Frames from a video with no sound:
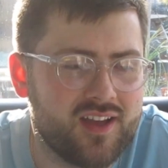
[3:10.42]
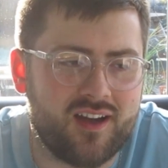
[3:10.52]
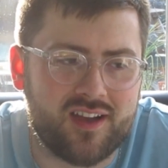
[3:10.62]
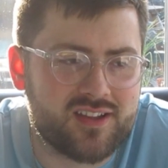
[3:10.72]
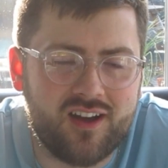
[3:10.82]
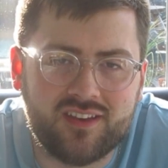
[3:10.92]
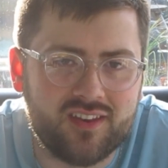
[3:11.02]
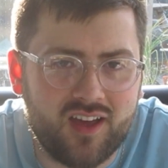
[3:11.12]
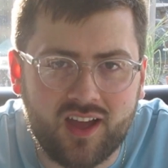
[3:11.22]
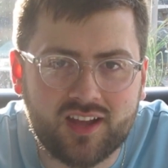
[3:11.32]
I
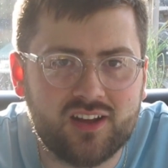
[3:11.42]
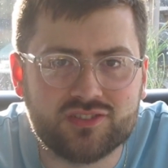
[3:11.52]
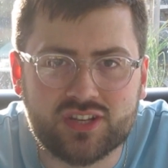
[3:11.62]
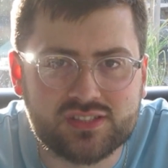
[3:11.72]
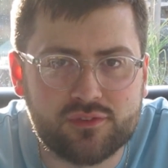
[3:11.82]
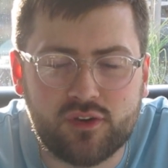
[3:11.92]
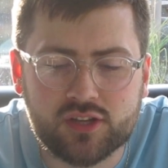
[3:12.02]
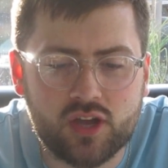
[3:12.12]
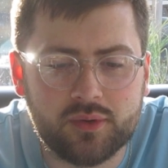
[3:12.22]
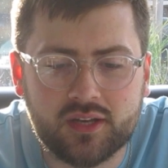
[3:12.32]
can't justify
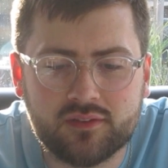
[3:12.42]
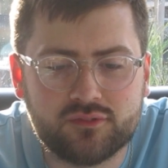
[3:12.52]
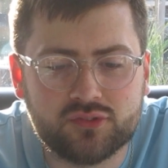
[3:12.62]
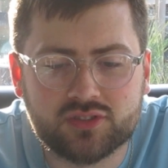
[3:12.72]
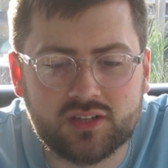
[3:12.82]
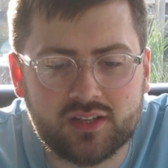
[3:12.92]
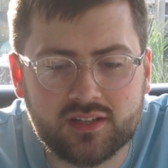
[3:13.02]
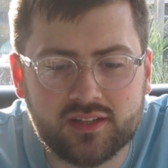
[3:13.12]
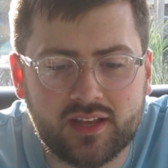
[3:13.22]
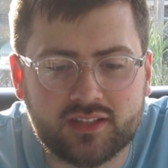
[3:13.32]
going, unfortunately.